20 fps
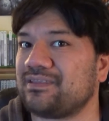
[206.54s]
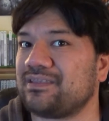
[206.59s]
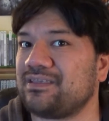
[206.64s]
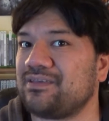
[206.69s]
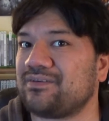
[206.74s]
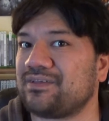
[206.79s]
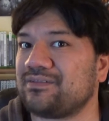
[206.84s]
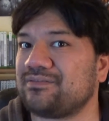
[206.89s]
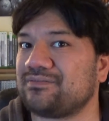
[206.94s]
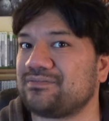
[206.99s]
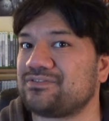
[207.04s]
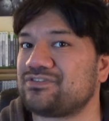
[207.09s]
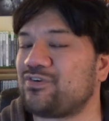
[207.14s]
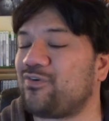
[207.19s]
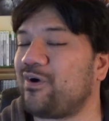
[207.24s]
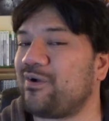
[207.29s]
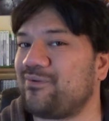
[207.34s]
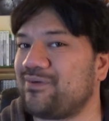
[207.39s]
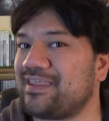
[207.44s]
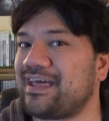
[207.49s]
You can
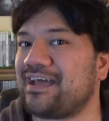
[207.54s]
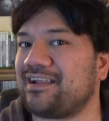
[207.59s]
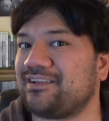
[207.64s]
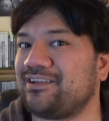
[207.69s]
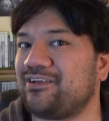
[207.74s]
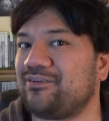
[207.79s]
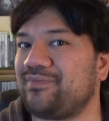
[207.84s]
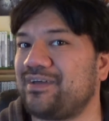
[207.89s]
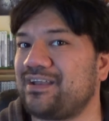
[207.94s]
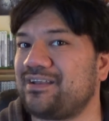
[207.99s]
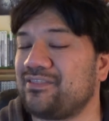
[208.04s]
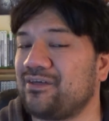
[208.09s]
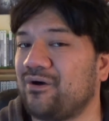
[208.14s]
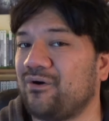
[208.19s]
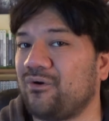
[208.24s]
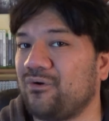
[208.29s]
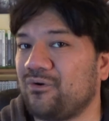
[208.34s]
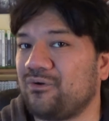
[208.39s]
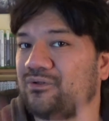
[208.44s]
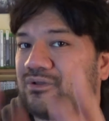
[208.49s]
toy with that a little bit. The
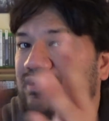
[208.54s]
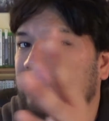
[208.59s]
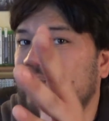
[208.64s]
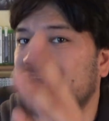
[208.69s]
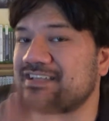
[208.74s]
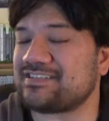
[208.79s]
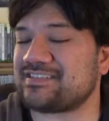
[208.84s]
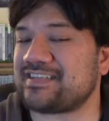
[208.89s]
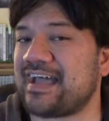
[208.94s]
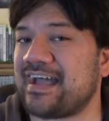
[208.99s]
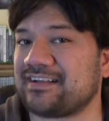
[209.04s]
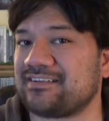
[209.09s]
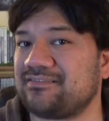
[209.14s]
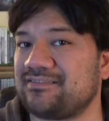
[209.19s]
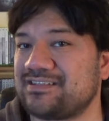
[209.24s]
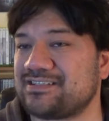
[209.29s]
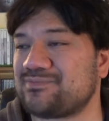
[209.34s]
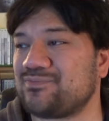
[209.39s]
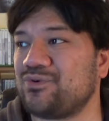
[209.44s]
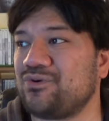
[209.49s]
whole last act of
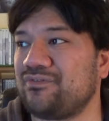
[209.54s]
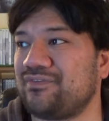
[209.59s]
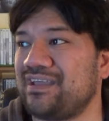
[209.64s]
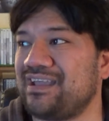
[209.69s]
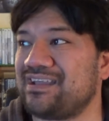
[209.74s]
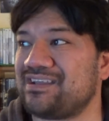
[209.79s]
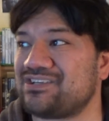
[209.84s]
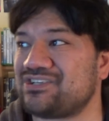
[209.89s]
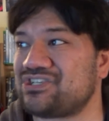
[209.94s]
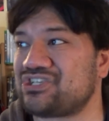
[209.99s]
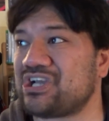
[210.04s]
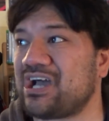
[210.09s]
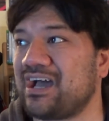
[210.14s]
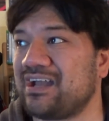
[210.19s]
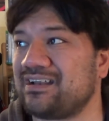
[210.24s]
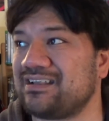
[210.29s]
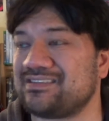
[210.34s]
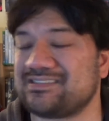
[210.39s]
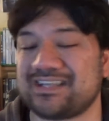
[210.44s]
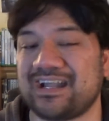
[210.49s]
this movie is
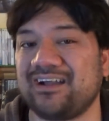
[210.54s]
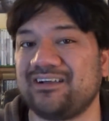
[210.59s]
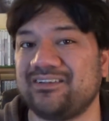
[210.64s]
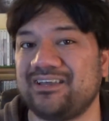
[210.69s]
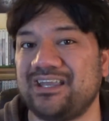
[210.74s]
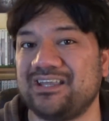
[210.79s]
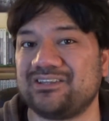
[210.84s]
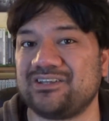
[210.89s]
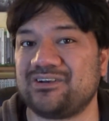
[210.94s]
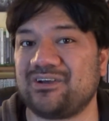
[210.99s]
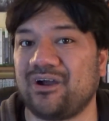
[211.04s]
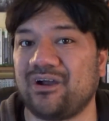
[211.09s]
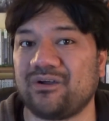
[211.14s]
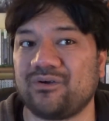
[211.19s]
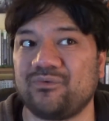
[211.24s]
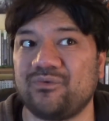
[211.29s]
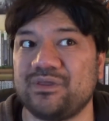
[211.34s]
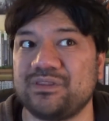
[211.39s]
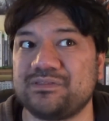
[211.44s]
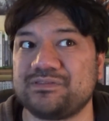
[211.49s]
shot entirely in the
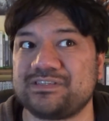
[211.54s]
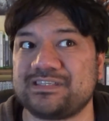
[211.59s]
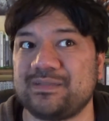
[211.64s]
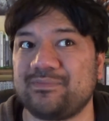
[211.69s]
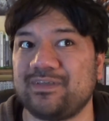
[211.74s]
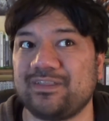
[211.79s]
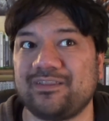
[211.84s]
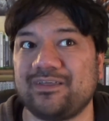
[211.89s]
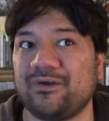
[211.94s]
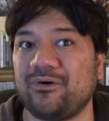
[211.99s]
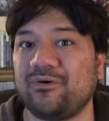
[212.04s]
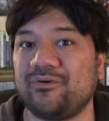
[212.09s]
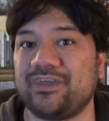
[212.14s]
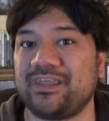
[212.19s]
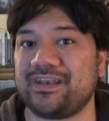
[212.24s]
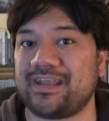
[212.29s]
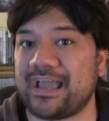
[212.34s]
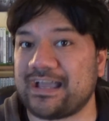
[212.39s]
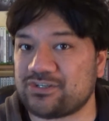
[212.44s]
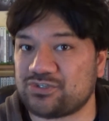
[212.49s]
dark with seemingly only
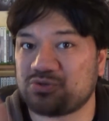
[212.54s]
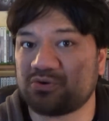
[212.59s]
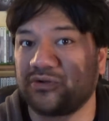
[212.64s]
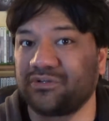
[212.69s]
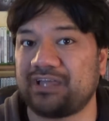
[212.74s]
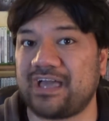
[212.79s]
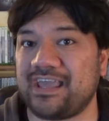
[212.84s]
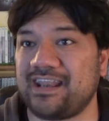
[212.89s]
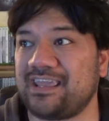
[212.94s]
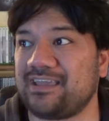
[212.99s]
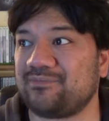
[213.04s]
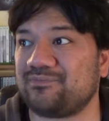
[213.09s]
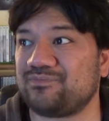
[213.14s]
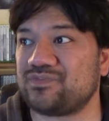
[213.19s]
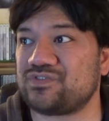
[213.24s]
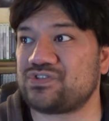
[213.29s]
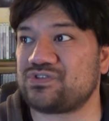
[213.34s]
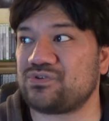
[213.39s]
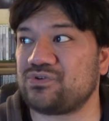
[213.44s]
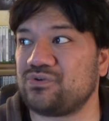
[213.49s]
natural lighting
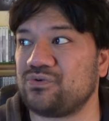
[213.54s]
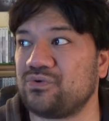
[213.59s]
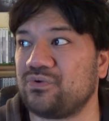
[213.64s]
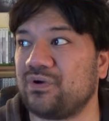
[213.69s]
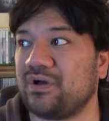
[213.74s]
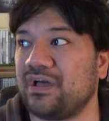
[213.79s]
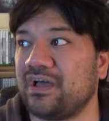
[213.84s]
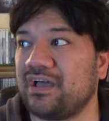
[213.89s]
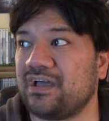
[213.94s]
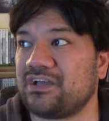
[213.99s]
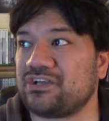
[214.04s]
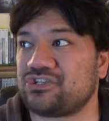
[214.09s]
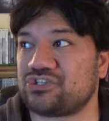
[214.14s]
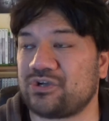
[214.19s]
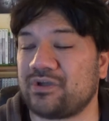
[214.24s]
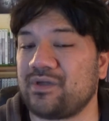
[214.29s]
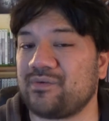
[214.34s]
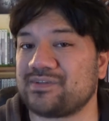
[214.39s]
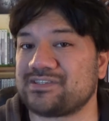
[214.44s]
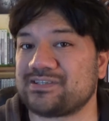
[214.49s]
to show
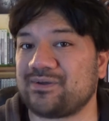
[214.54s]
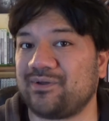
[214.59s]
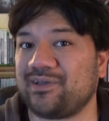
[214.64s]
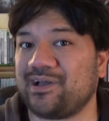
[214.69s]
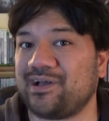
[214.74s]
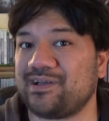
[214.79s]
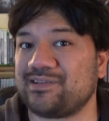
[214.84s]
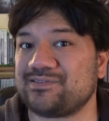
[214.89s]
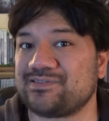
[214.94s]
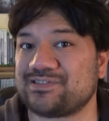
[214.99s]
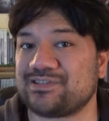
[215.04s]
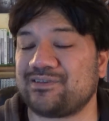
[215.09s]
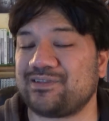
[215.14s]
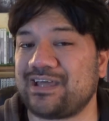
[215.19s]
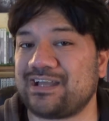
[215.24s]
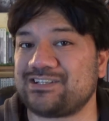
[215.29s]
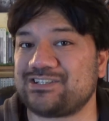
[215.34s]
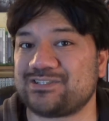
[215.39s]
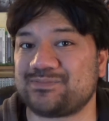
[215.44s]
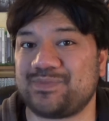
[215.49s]
you what's going on. So
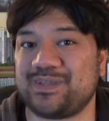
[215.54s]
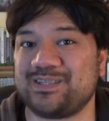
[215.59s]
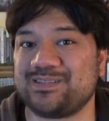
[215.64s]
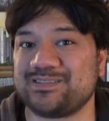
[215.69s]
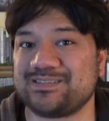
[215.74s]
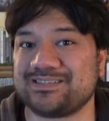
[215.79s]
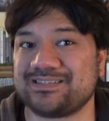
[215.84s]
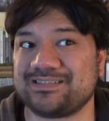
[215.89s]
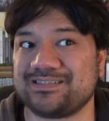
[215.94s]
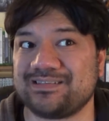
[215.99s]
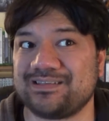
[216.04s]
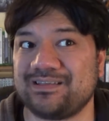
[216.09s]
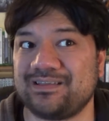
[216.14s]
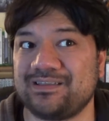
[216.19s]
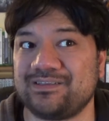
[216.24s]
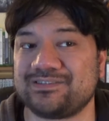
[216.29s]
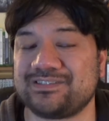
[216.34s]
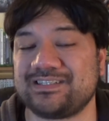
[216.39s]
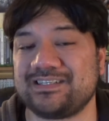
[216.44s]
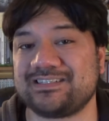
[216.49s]
that just means
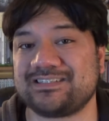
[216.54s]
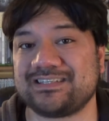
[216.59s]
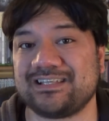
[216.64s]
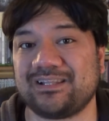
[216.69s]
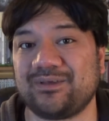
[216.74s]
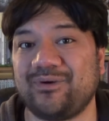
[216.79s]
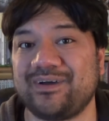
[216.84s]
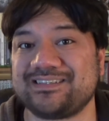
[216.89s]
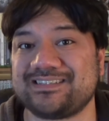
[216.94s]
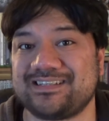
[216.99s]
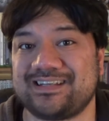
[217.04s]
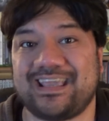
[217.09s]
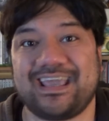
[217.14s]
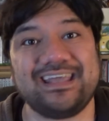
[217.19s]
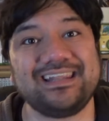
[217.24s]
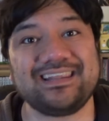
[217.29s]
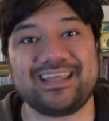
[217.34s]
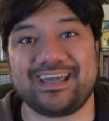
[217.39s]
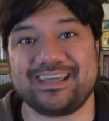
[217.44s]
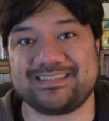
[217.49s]
you see silhouettes and
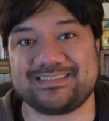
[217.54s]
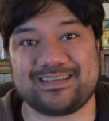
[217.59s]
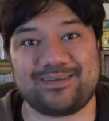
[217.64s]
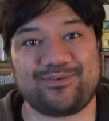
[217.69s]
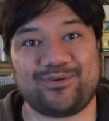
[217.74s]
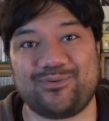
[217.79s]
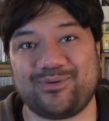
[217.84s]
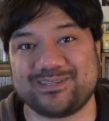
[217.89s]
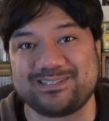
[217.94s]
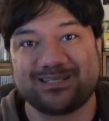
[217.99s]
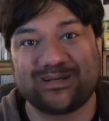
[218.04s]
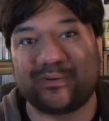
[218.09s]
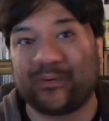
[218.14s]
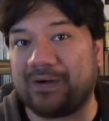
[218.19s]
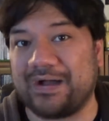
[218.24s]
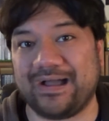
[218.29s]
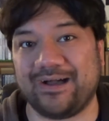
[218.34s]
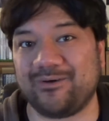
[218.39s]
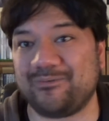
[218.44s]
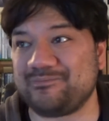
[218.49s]
headlights every once in a
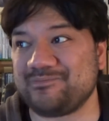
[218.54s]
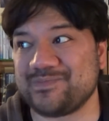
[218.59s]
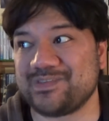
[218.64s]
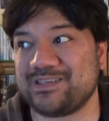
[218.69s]
while.